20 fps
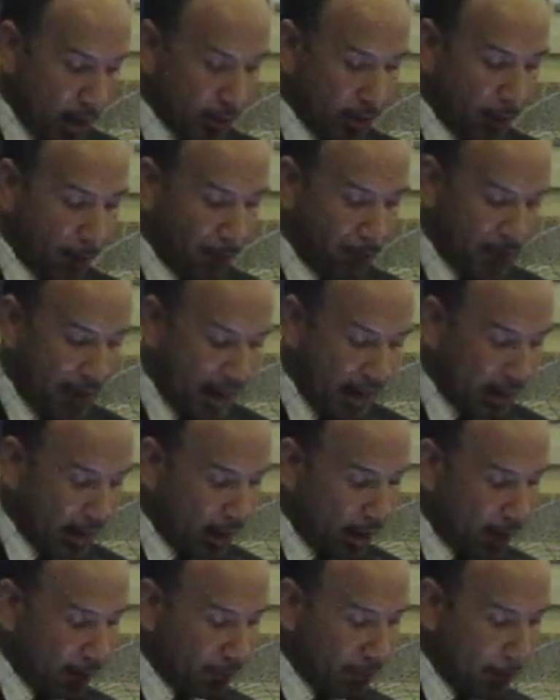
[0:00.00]
The
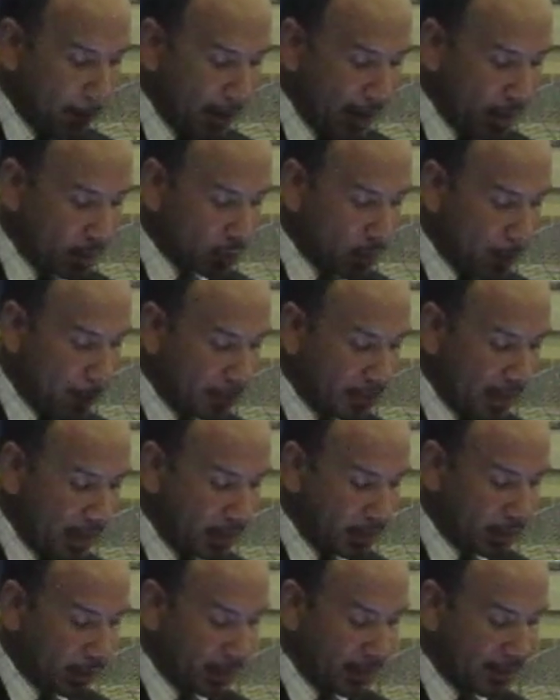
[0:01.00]
failure of the mayor's
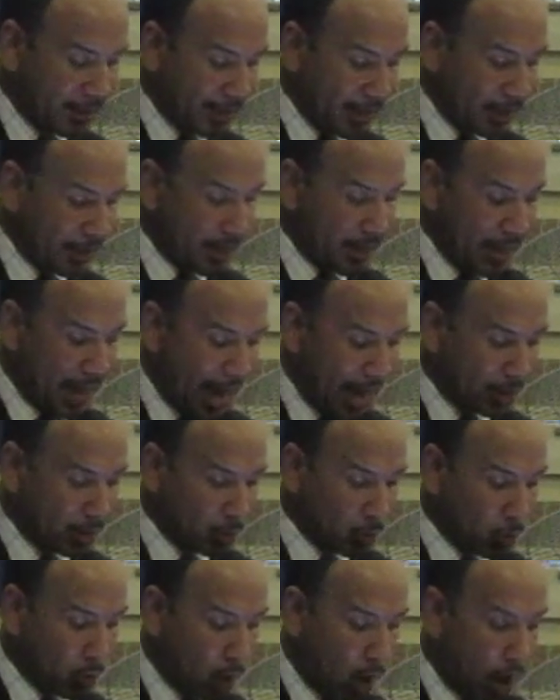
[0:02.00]
representative to consider the
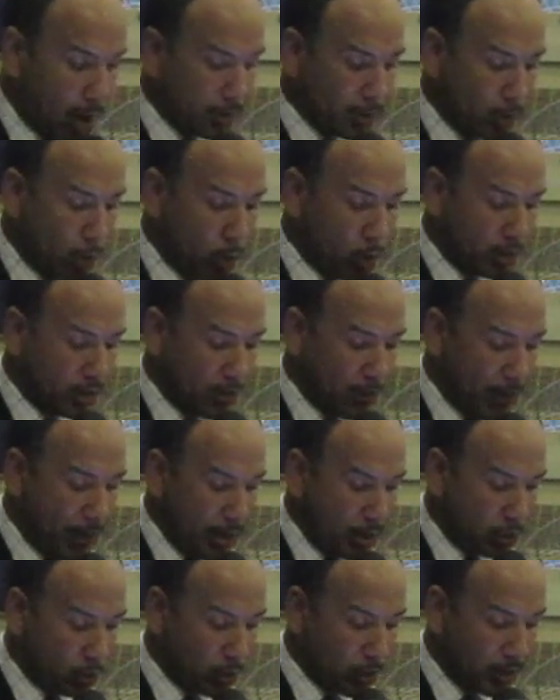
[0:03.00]
National Guard's notice of
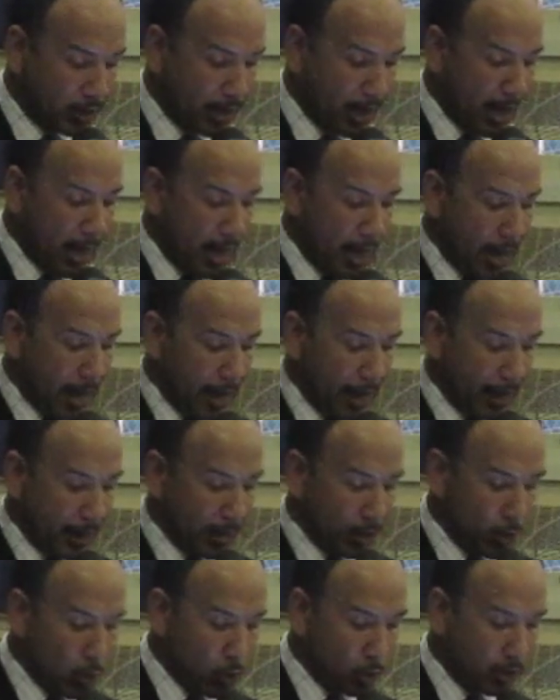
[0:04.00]
interest
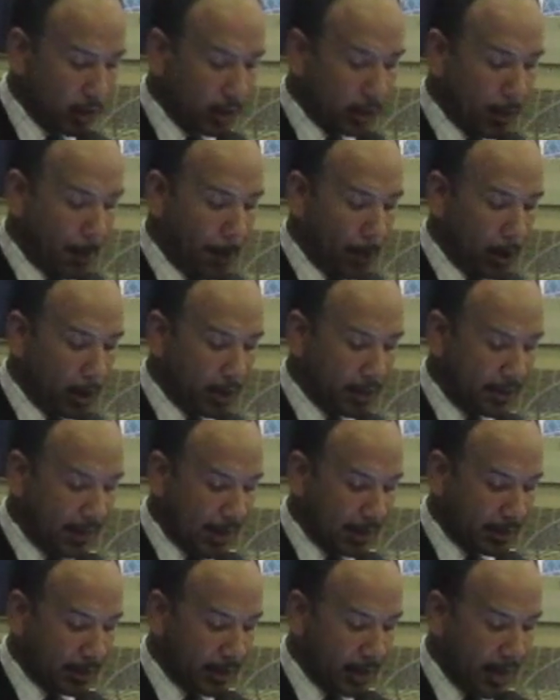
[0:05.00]
in using the Muller
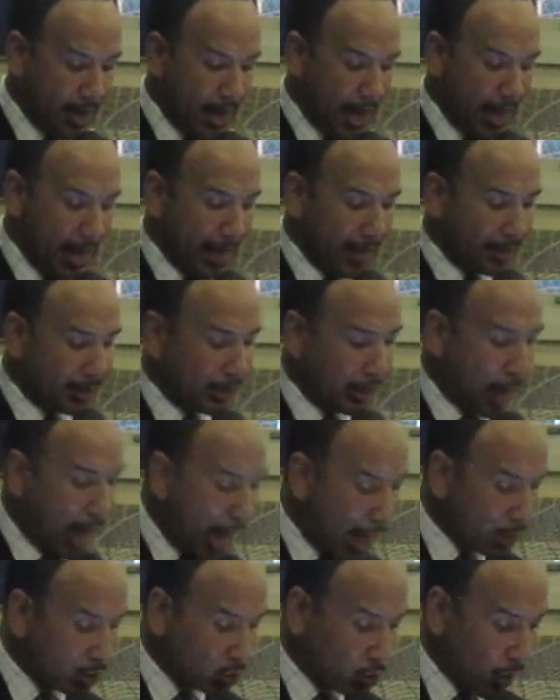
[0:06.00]
Center is
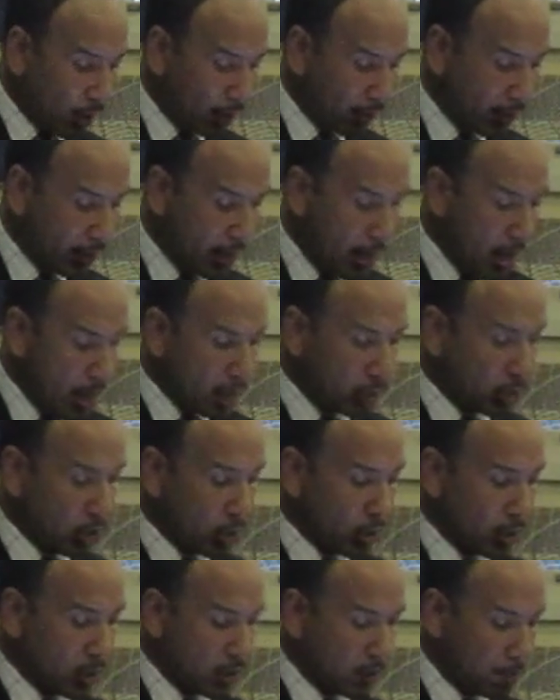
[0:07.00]
contrary
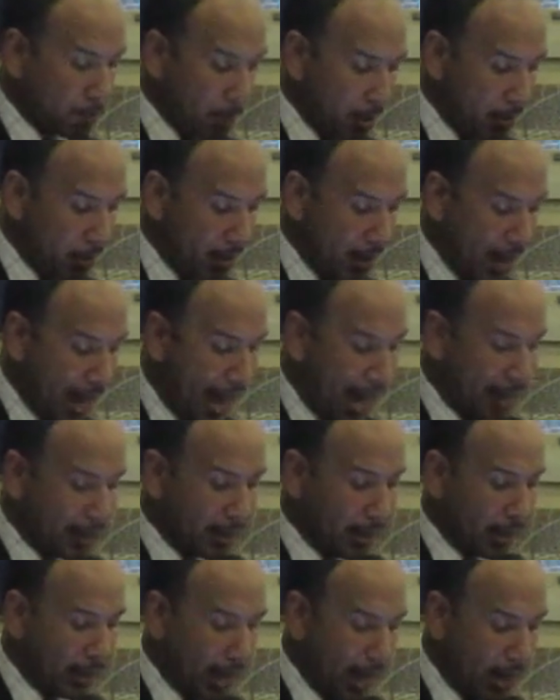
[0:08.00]
to the spirit
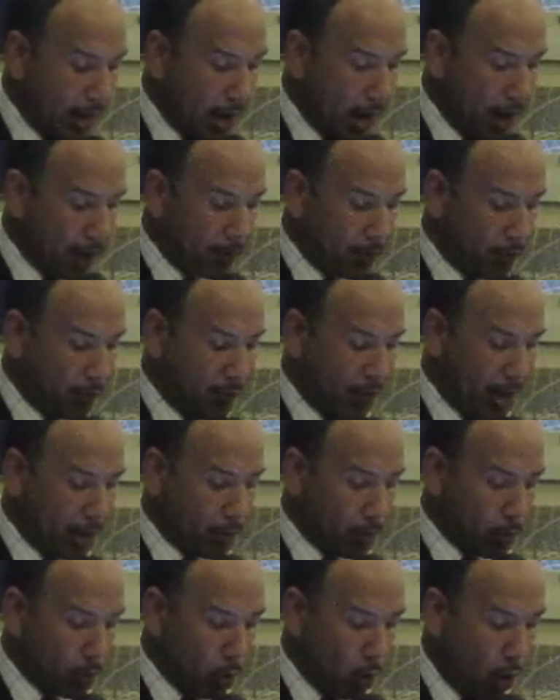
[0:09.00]
and the letter of the
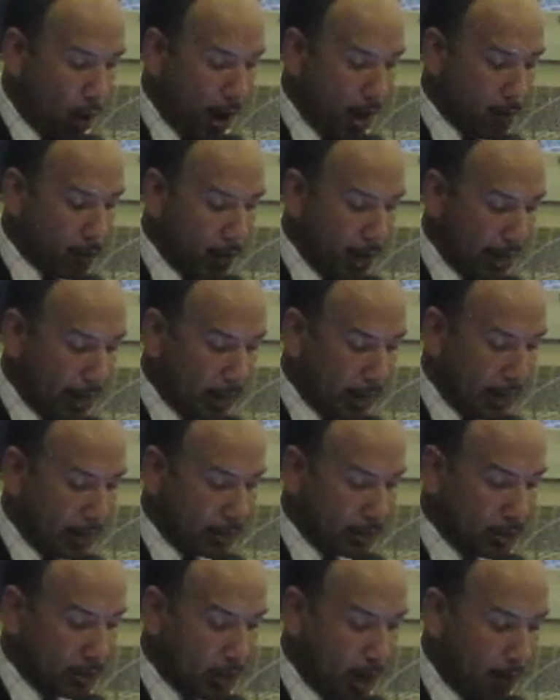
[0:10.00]
federal law and
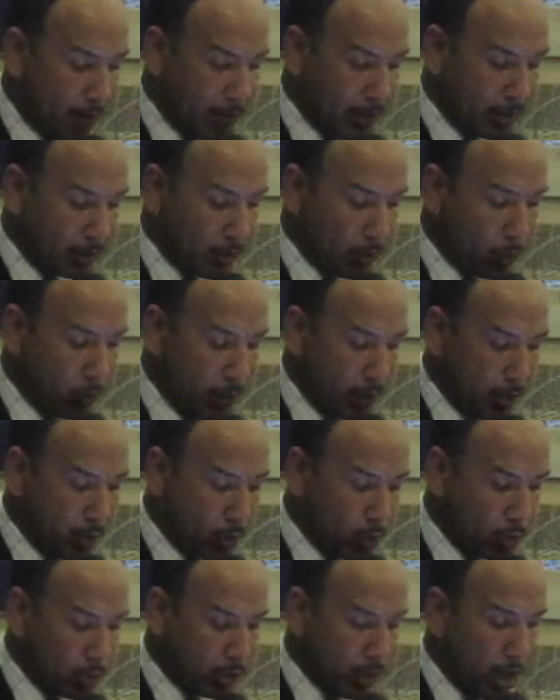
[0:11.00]
regulations governing the
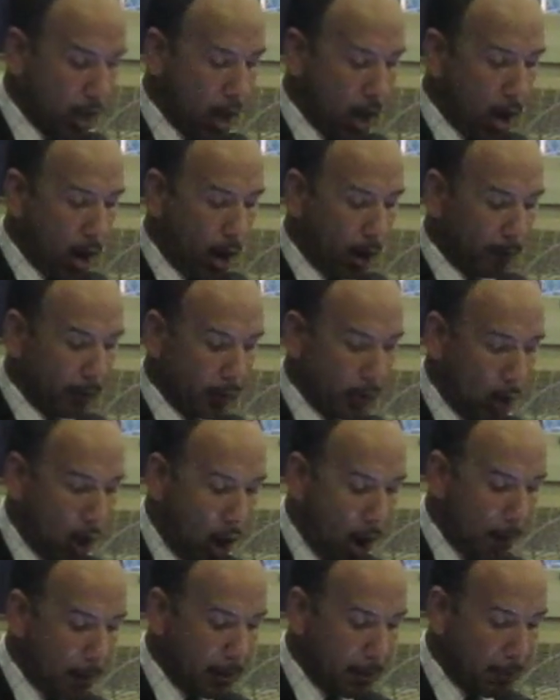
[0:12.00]
reuse of the
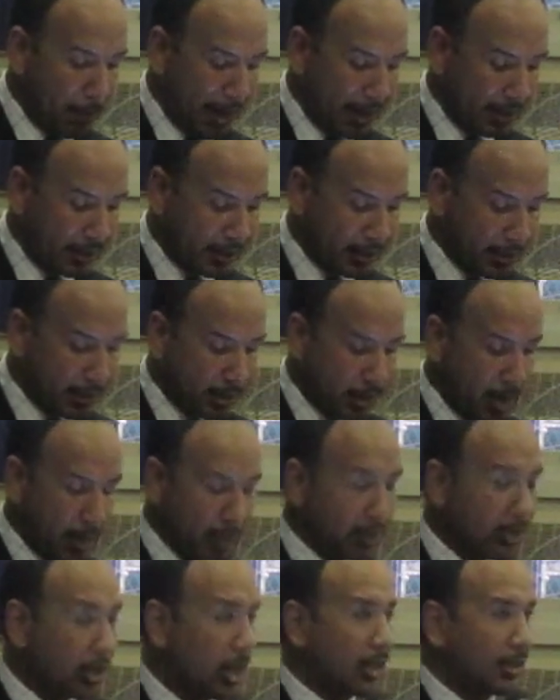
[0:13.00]
Army bases
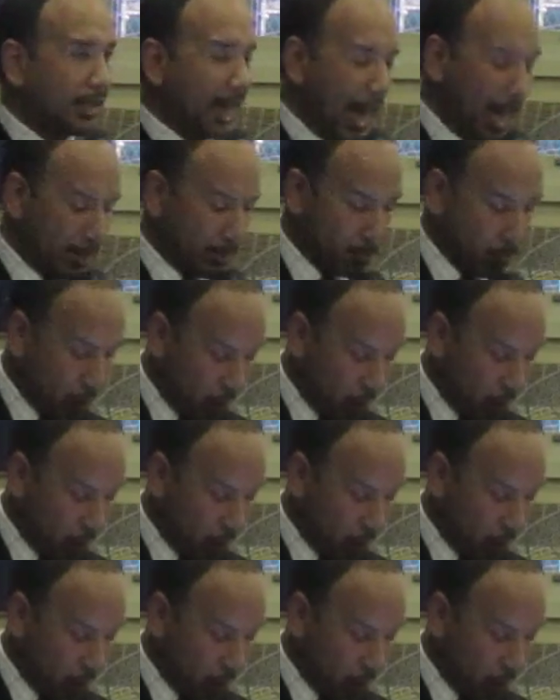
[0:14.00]
such as